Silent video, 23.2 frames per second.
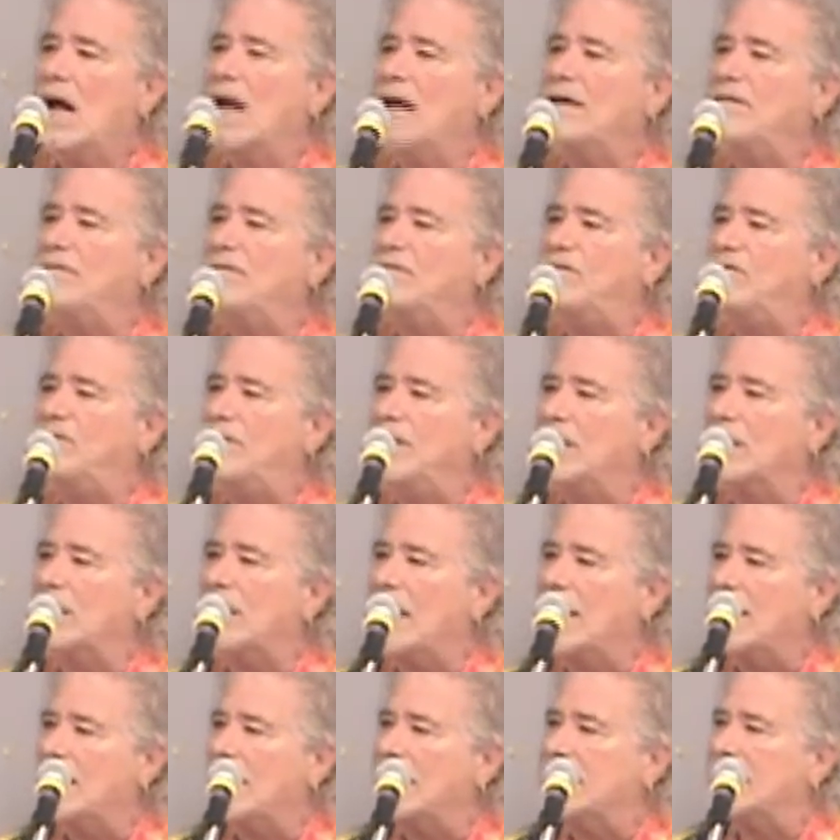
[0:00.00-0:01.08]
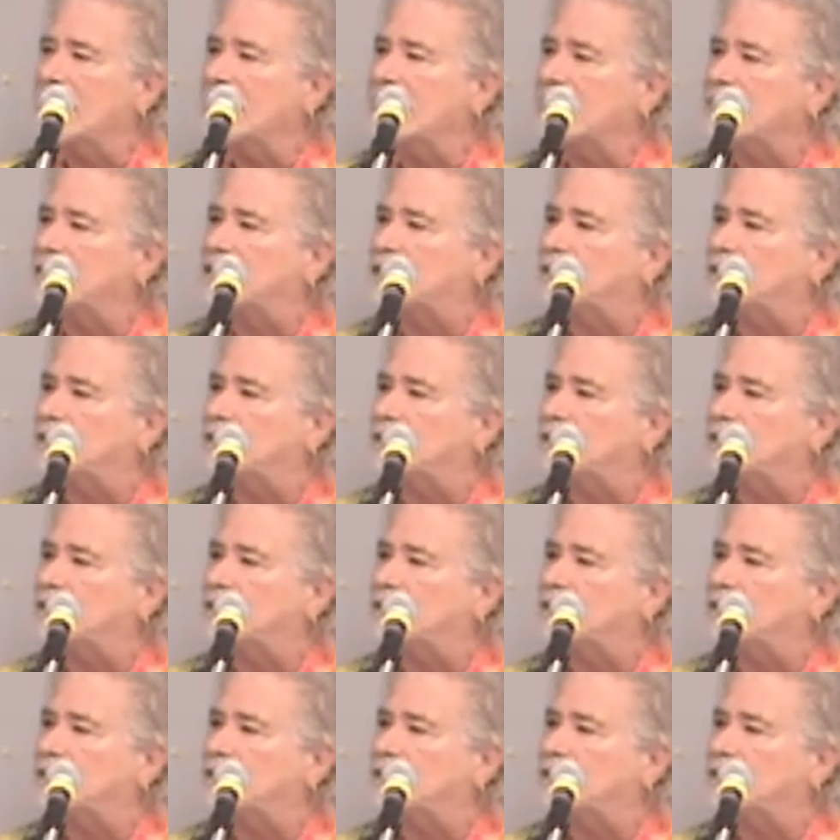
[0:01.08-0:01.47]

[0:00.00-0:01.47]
I feel like I can